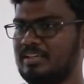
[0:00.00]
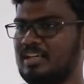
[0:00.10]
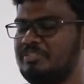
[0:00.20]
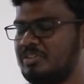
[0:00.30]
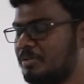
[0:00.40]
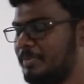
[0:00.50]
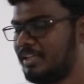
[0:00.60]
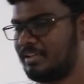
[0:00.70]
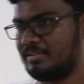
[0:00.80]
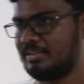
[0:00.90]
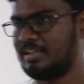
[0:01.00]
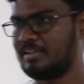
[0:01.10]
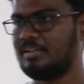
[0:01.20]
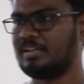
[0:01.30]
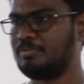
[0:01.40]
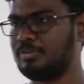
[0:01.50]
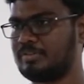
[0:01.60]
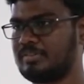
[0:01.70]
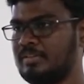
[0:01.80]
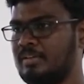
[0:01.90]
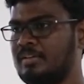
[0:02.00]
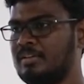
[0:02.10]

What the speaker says: and it will automatically run on Android and iOS.